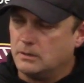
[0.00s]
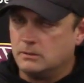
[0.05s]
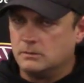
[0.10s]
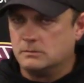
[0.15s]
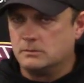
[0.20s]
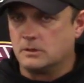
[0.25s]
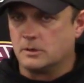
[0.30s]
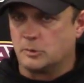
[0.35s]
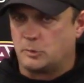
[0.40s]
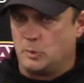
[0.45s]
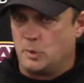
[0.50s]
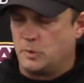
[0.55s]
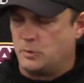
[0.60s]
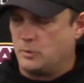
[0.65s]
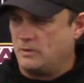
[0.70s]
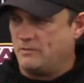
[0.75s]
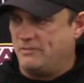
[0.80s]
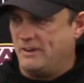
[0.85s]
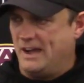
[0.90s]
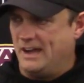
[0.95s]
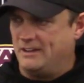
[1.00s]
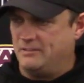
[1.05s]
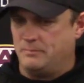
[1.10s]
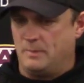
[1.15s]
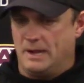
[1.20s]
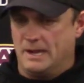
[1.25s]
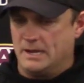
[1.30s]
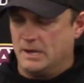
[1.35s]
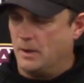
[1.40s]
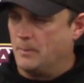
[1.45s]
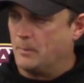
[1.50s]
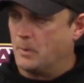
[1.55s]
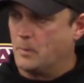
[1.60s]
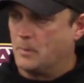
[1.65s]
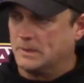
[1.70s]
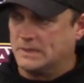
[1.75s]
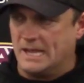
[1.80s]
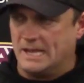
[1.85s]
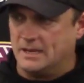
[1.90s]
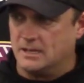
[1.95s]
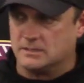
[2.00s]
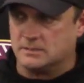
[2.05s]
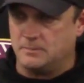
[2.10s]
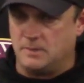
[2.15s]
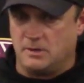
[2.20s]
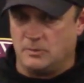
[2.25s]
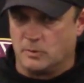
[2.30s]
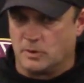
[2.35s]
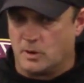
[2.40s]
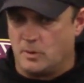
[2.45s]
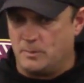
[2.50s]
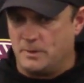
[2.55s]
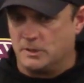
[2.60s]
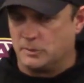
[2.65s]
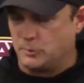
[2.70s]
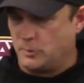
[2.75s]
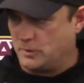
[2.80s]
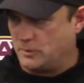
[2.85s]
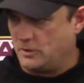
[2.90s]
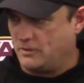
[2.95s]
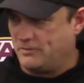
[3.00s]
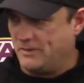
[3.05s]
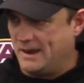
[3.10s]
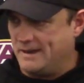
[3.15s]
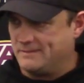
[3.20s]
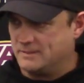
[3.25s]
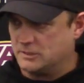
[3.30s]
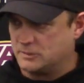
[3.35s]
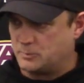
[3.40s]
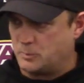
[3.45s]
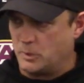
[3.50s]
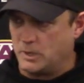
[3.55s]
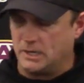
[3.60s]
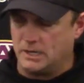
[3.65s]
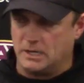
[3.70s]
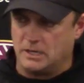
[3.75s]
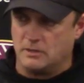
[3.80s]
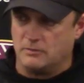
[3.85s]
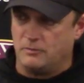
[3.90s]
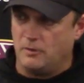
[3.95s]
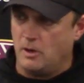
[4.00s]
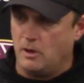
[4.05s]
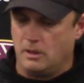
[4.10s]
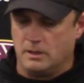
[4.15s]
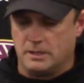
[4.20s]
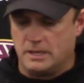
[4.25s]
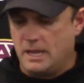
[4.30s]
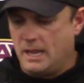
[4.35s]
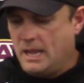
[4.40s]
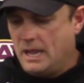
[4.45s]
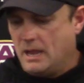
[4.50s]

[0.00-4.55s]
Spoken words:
We're a 3-3-5 by number, but that doesn't mean we're going to be a 3-3-5 in the spring and in the fall.